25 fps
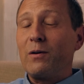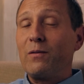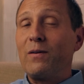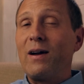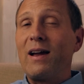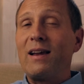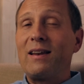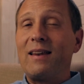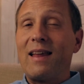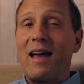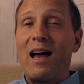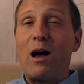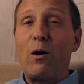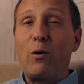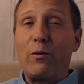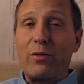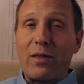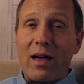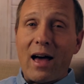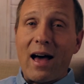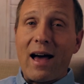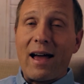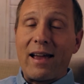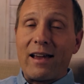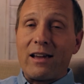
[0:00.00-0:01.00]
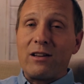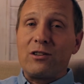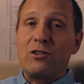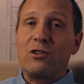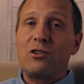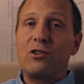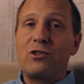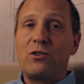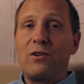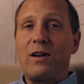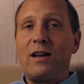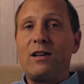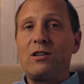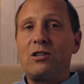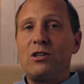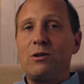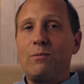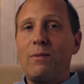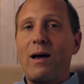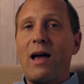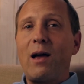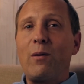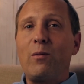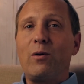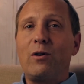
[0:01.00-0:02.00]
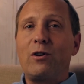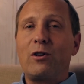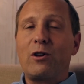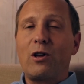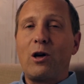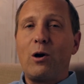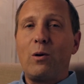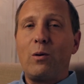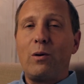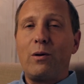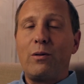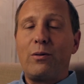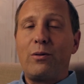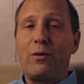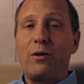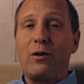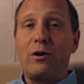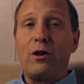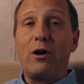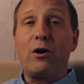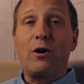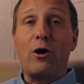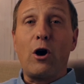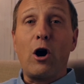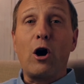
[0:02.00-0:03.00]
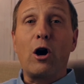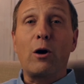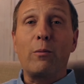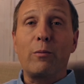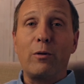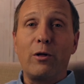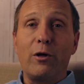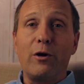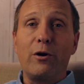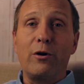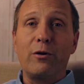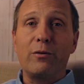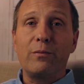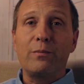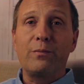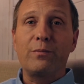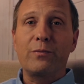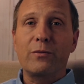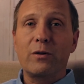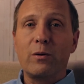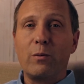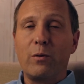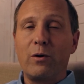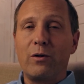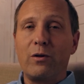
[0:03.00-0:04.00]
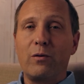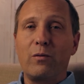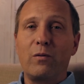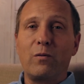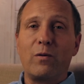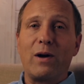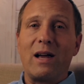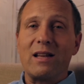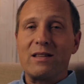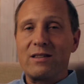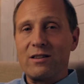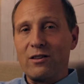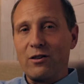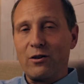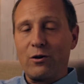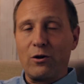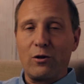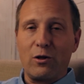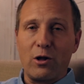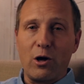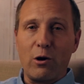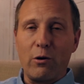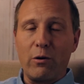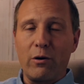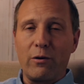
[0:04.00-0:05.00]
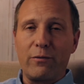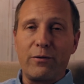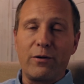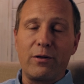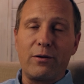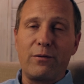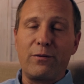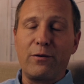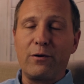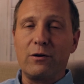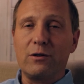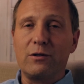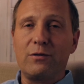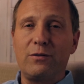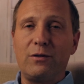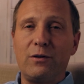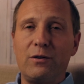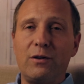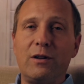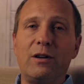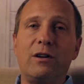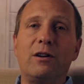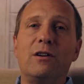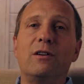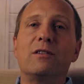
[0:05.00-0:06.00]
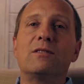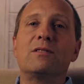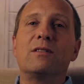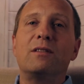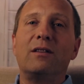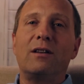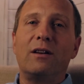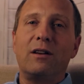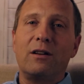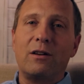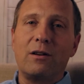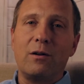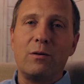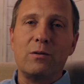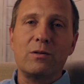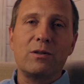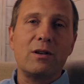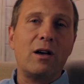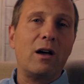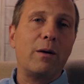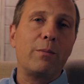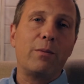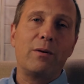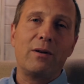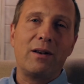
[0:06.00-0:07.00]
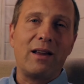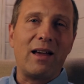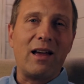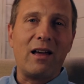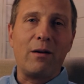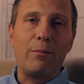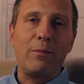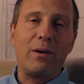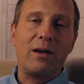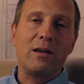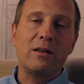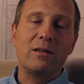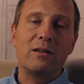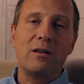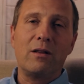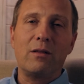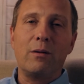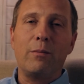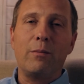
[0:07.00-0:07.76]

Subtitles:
right now with the high interest rates, you might want to go with an ARM loan where the rate's a little lower for the first few years and then it goes up or down based on the